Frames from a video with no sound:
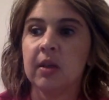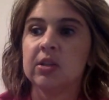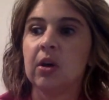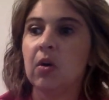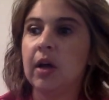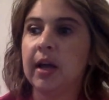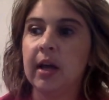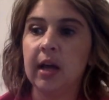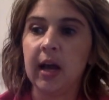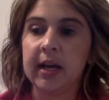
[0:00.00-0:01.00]
so
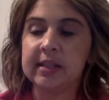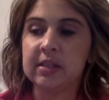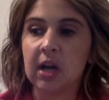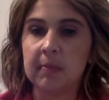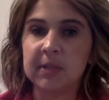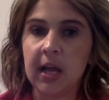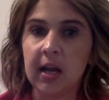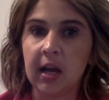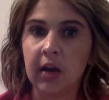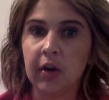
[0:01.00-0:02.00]
I stopped
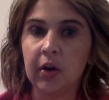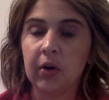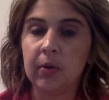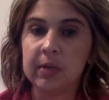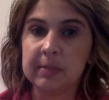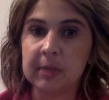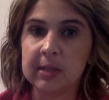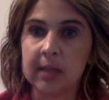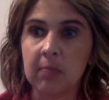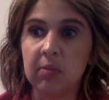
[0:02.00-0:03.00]
and I heard Holy
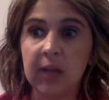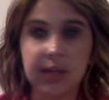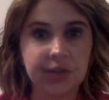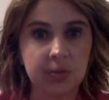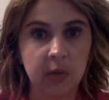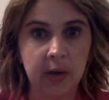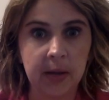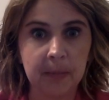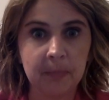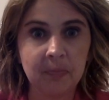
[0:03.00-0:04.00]
Spirit say, bless your body.
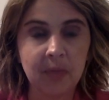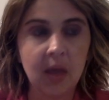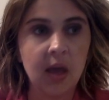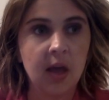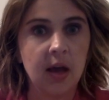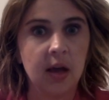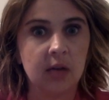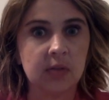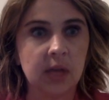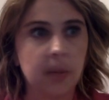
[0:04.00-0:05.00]
And
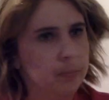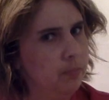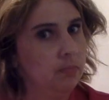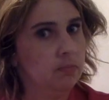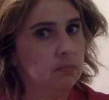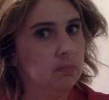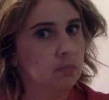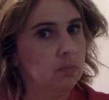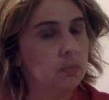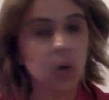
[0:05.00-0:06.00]
I was like,
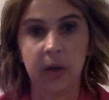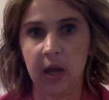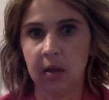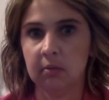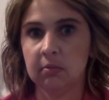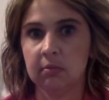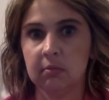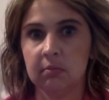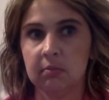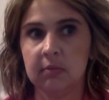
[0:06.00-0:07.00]
okay,
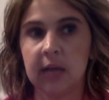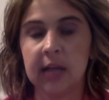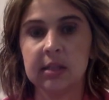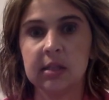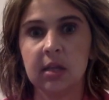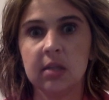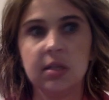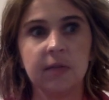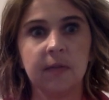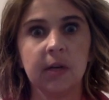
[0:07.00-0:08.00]
that's a
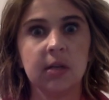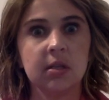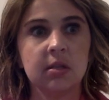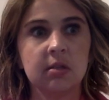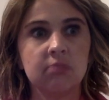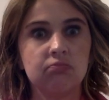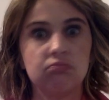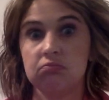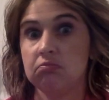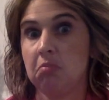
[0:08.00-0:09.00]
different
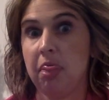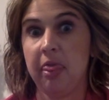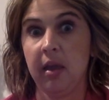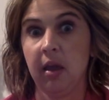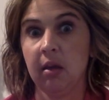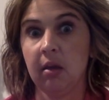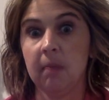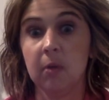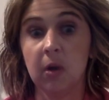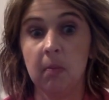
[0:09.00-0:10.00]
thing.
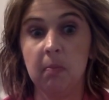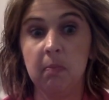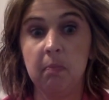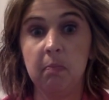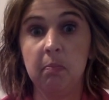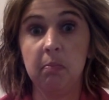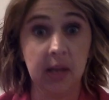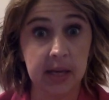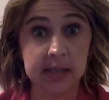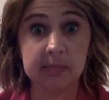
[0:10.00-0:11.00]
I'm going to
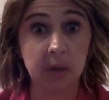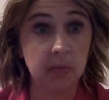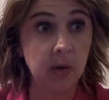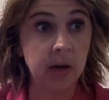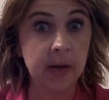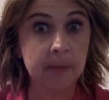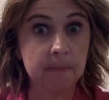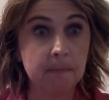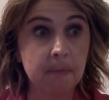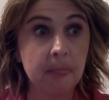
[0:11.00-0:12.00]
bless my body.
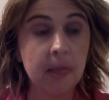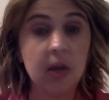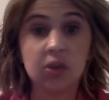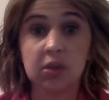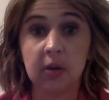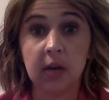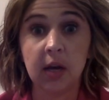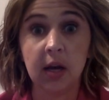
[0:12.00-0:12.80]
So